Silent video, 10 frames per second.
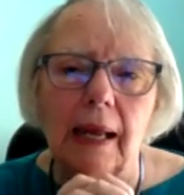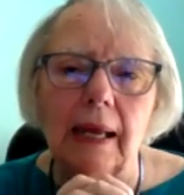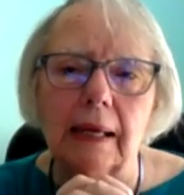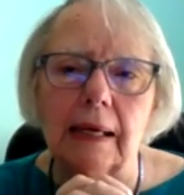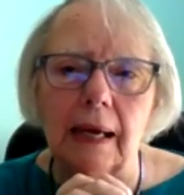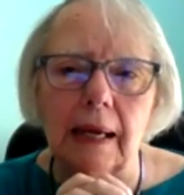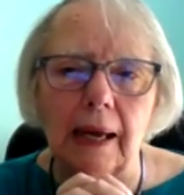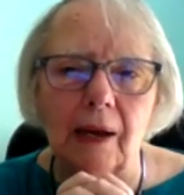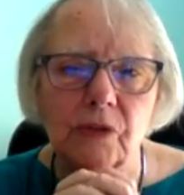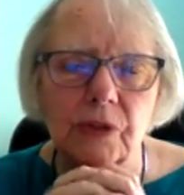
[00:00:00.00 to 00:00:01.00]
And I
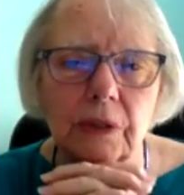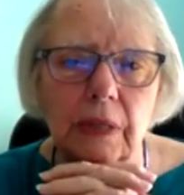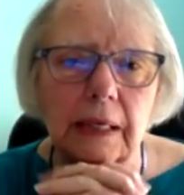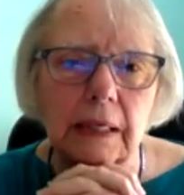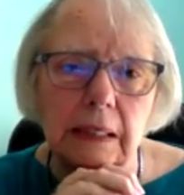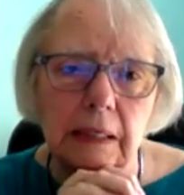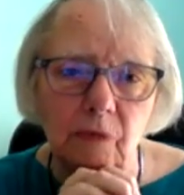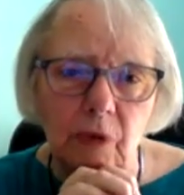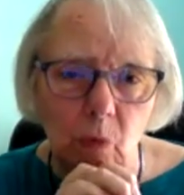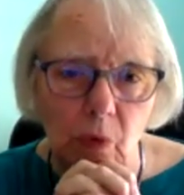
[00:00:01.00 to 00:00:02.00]
ask the land if
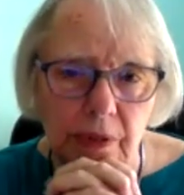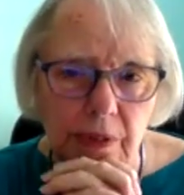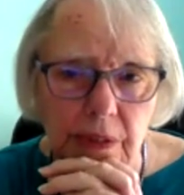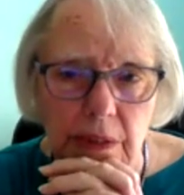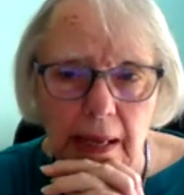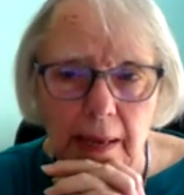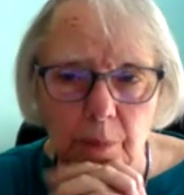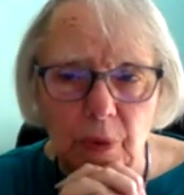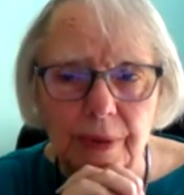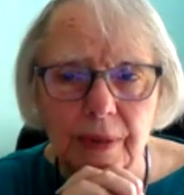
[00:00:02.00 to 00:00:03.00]
it wants a
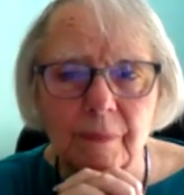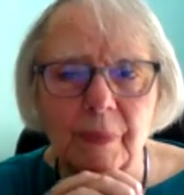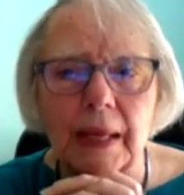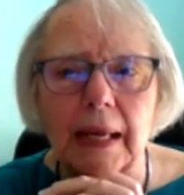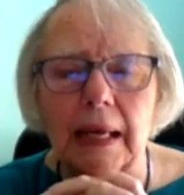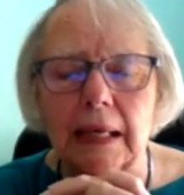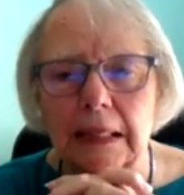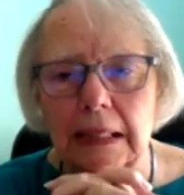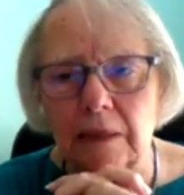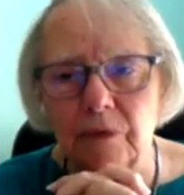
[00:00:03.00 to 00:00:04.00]
labyrinth, and
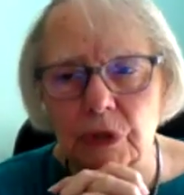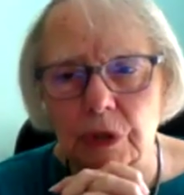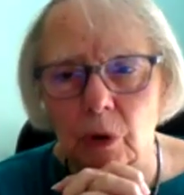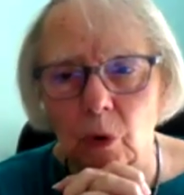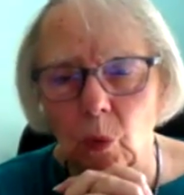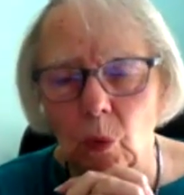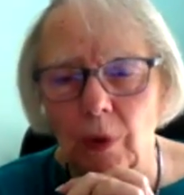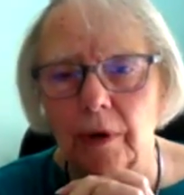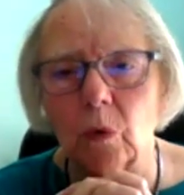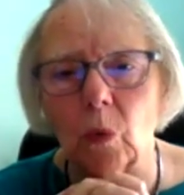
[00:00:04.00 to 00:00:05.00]
if so,
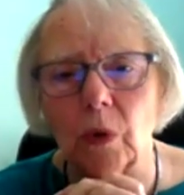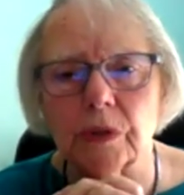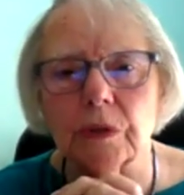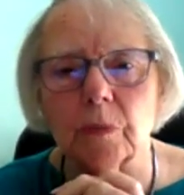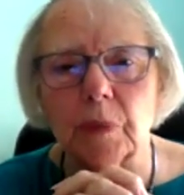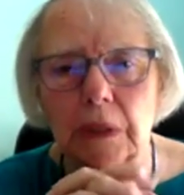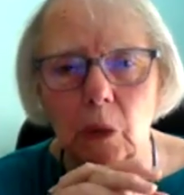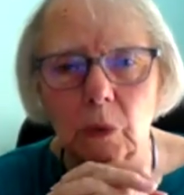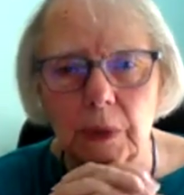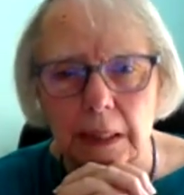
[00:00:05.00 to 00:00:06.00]
where it wants to be
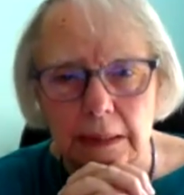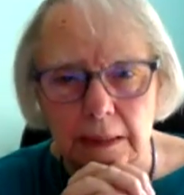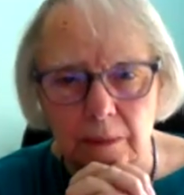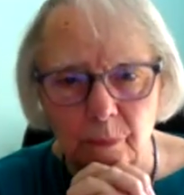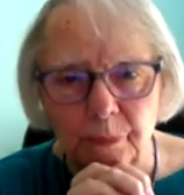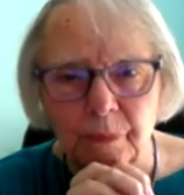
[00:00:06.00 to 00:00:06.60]
located.